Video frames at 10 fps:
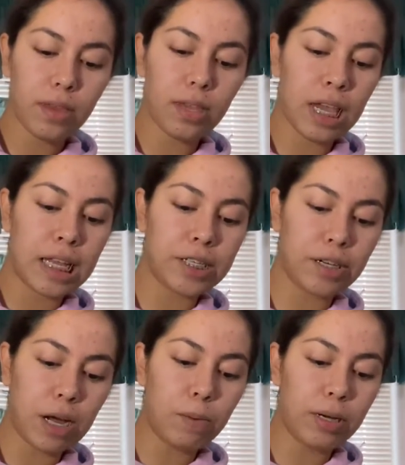And so
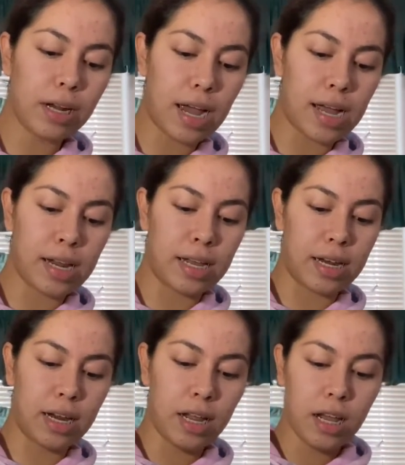now we're going to add
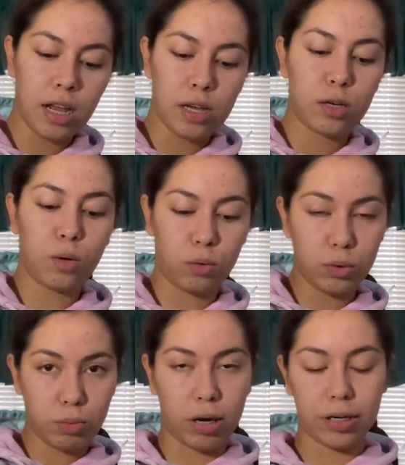in
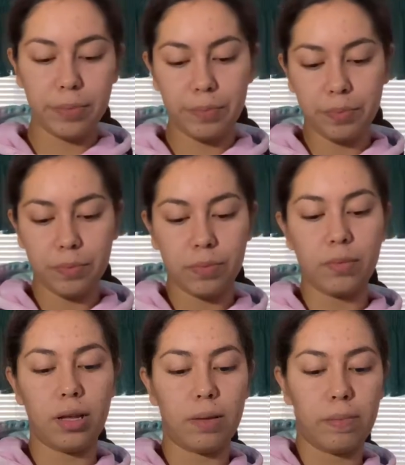cold water,
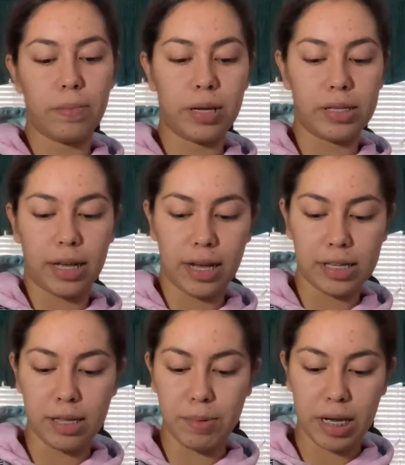because like I
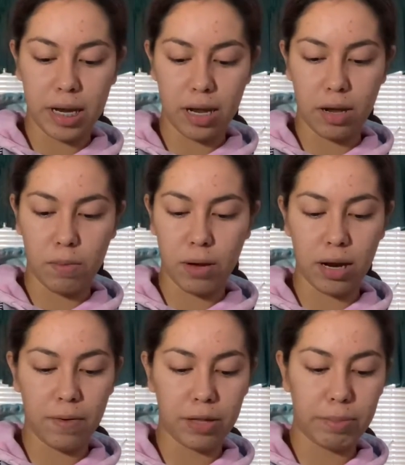said in the beginning, you
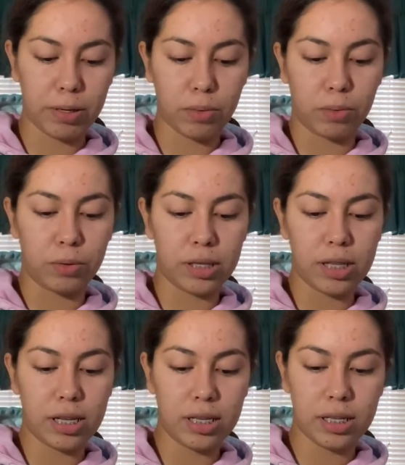want everything to be cold in
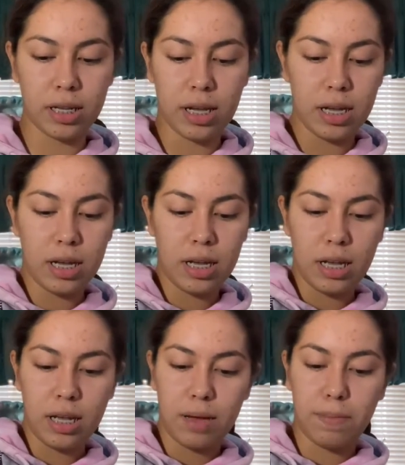this
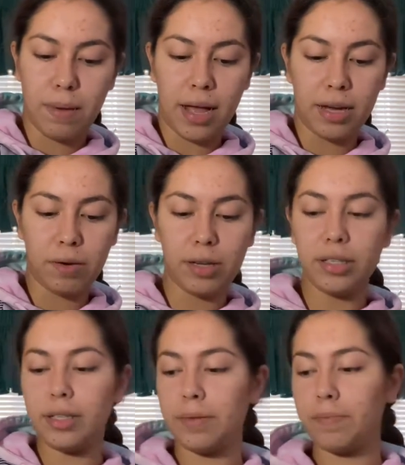pie
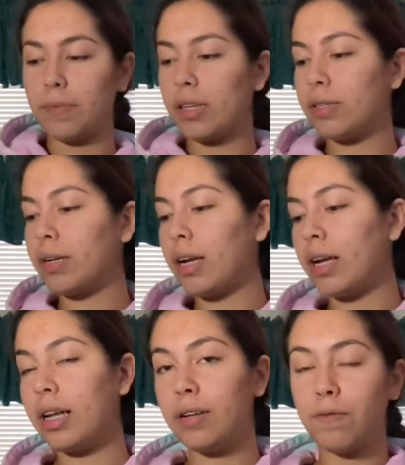crust. So I
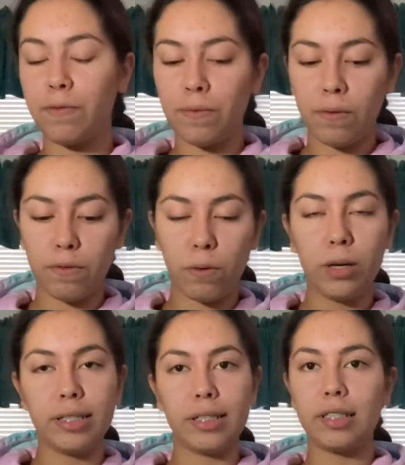add in 4
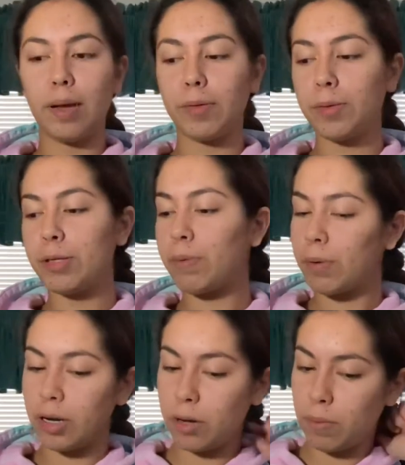to 6 tablespoons, but we're
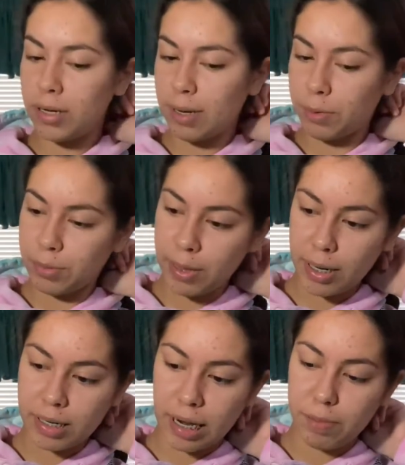going to go 1 tablespoon
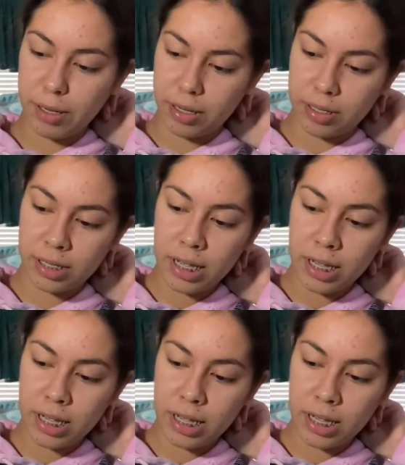at a time, because